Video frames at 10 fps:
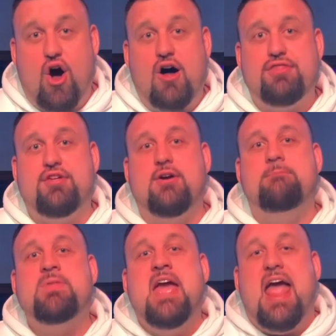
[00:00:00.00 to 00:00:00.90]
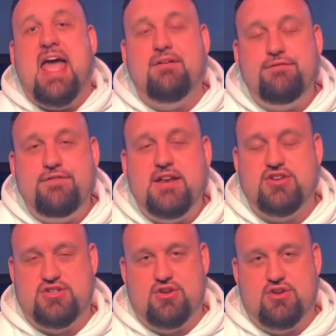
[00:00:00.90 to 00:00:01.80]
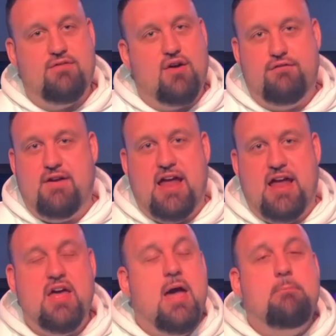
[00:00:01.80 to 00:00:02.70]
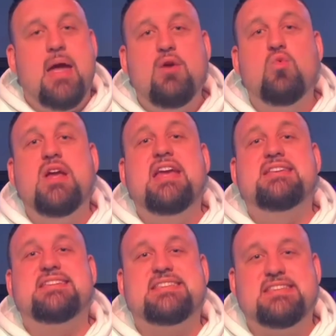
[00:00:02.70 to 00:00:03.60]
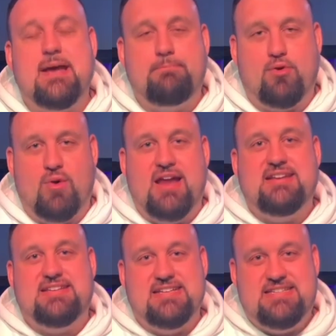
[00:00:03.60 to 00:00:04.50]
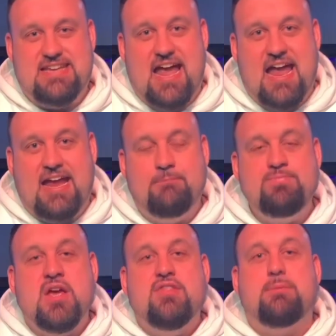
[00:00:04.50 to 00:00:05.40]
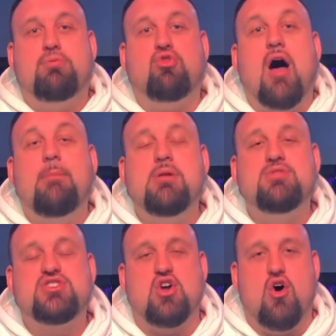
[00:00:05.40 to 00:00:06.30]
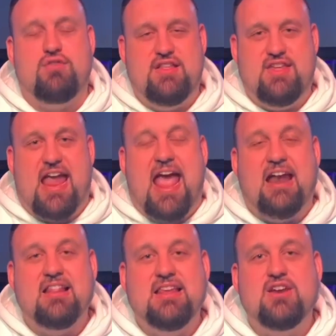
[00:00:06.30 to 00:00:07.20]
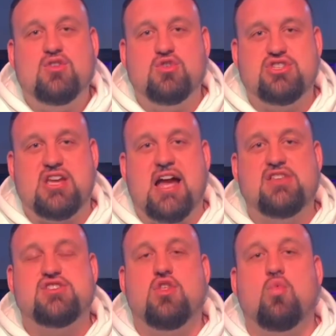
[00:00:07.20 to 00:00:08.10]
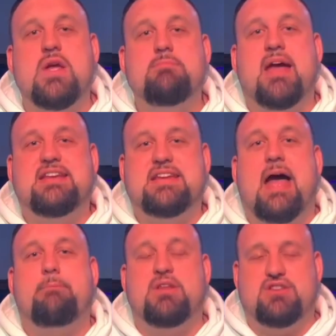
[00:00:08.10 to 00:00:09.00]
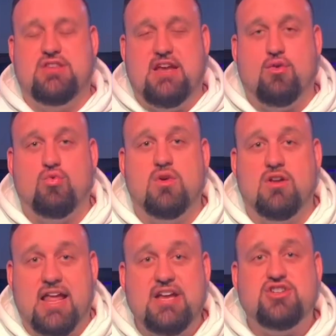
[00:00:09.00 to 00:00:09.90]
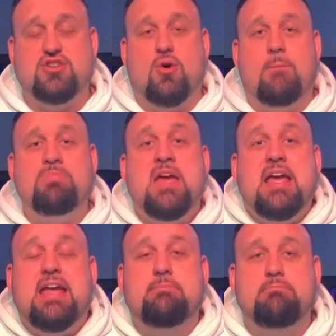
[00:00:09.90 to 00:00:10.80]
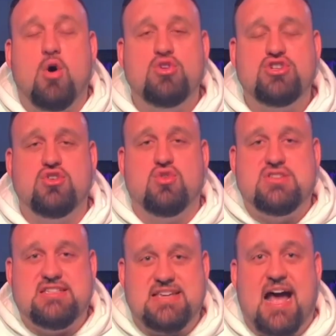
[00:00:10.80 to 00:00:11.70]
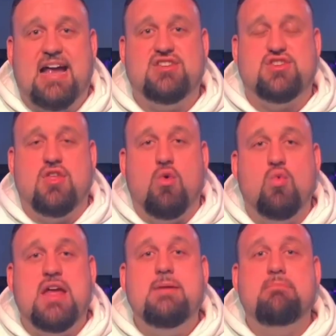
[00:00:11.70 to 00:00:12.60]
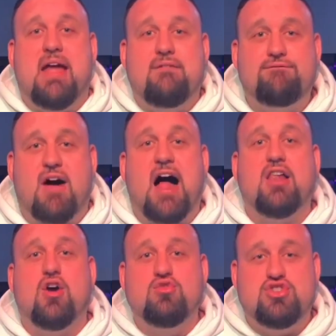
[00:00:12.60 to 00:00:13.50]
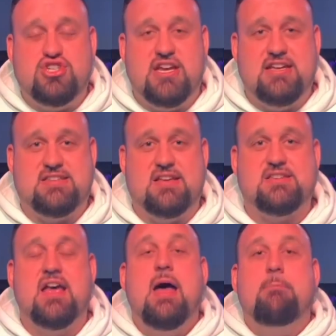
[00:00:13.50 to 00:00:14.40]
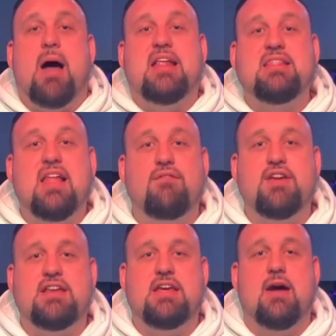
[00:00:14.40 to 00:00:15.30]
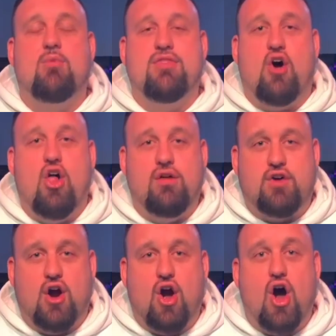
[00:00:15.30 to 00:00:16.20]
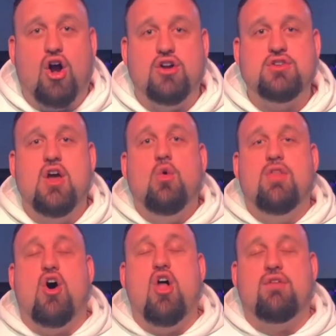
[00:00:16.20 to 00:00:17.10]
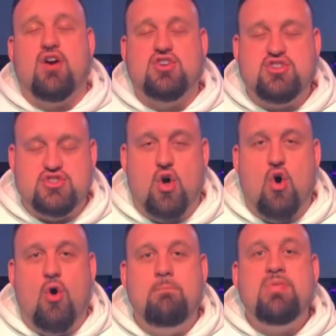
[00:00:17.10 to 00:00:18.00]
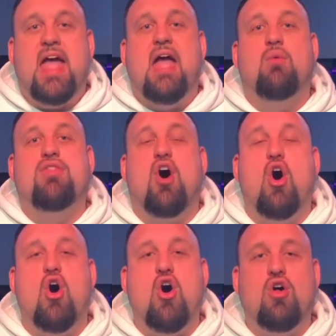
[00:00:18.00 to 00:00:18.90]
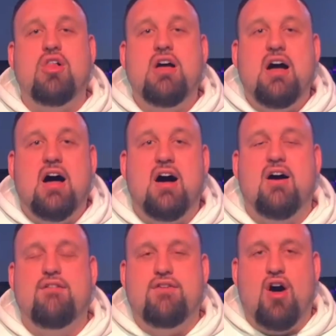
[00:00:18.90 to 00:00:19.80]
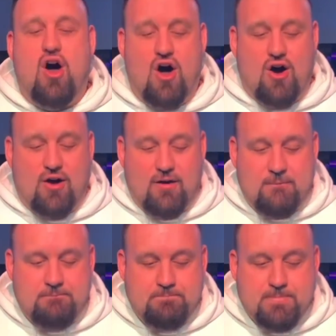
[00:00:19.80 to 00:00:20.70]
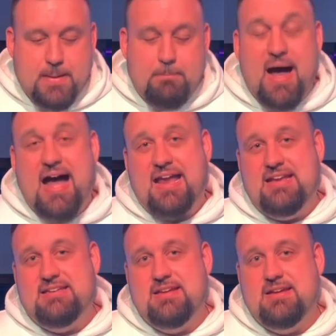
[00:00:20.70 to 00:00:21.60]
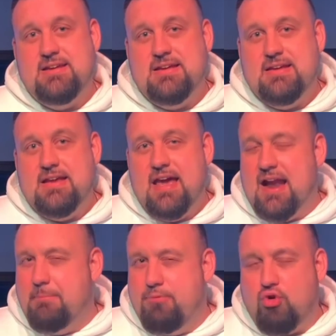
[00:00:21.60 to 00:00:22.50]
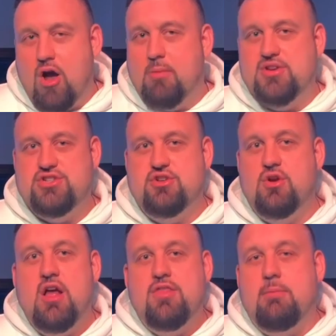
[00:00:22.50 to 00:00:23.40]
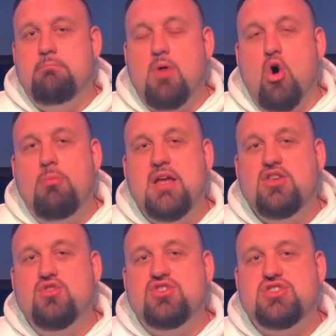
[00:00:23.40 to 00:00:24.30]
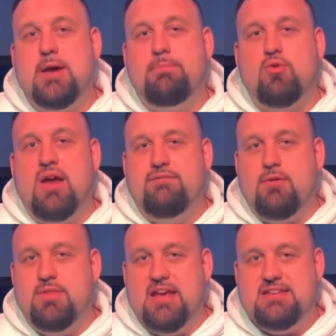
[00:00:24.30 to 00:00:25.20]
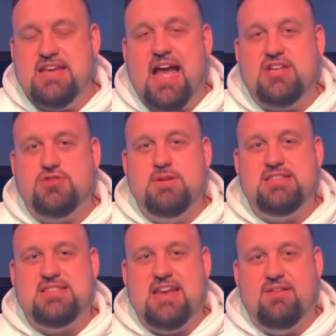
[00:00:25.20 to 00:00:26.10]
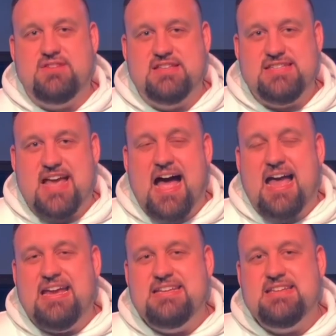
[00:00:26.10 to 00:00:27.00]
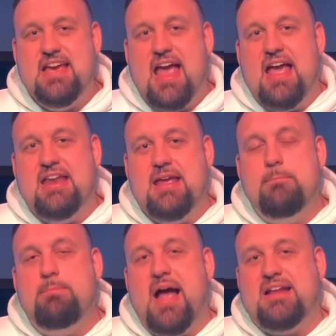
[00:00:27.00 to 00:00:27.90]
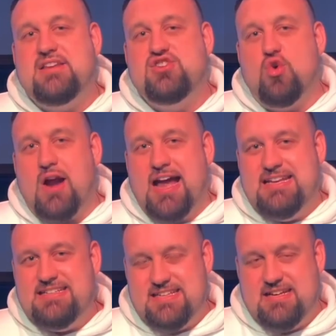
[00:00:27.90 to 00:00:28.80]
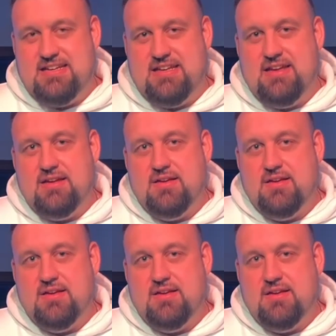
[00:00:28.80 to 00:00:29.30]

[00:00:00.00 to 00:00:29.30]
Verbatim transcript: author and finisher of our faith. May we separate today the problem solving, the analytical side, so that we may tap into the relational, emotional side, so that we may follow Jesus by loving him with all of our heart, with all of our soul, and with all of our mind. And I promise you, the moment you separate from the attachments that have designed and impacted your identity,